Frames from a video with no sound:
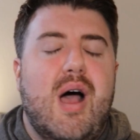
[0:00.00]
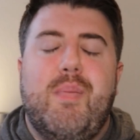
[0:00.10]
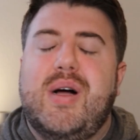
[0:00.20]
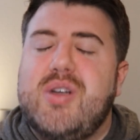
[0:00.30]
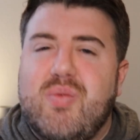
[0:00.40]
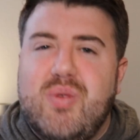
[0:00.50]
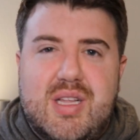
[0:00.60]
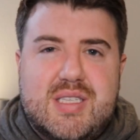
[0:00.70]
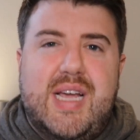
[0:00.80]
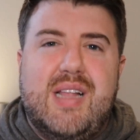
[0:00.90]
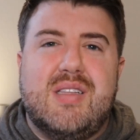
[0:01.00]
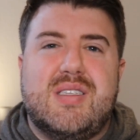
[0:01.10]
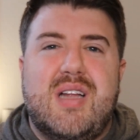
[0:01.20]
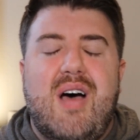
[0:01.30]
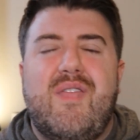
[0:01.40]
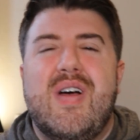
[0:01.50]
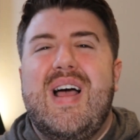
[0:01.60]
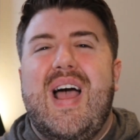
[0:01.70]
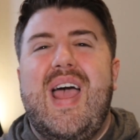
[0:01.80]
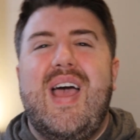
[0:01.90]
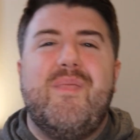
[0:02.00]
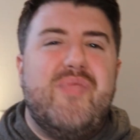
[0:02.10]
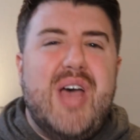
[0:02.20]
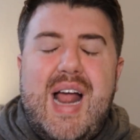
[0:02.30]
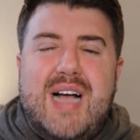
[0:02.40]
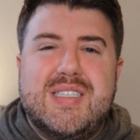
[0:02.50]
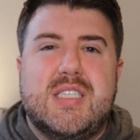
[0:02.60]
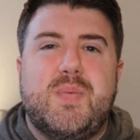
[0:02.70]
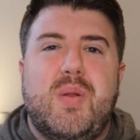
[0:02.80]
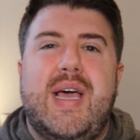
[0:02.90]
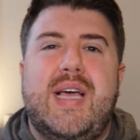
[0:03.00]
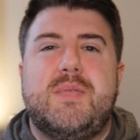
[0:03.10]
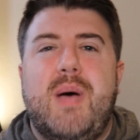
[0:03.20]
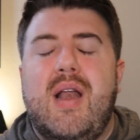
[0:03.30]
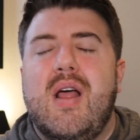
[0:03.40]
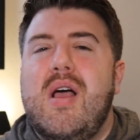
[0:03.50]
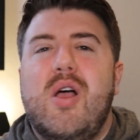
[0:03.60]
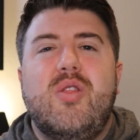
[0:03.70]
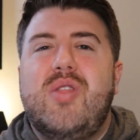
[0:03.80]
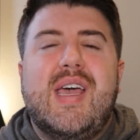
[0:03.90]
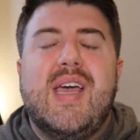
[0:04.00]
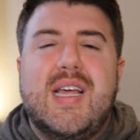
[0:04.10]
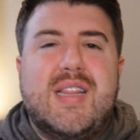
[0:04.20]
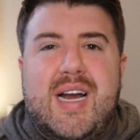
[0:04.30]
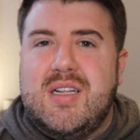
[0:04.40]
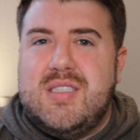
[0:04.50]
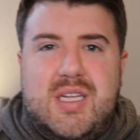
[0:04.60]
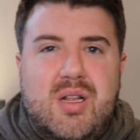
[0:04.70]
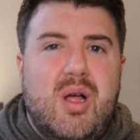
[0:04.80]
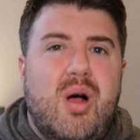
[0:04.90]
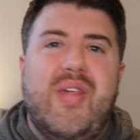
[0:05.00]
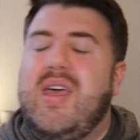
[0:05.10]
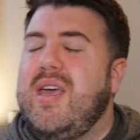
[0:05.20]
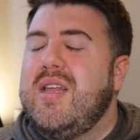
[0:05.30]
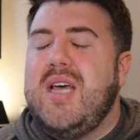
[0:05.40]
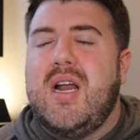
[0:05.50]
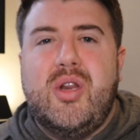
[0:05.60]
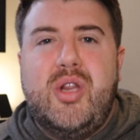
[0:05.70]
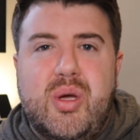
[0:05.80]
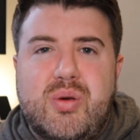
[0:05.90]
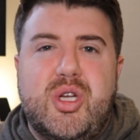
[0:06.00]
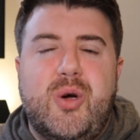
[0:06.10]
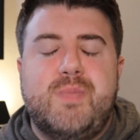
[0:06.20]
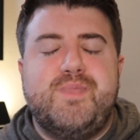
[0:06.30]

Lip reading: a bunch of real estate stuff, And that has its place, but they can get that on Zillow. They can get that on YouTube.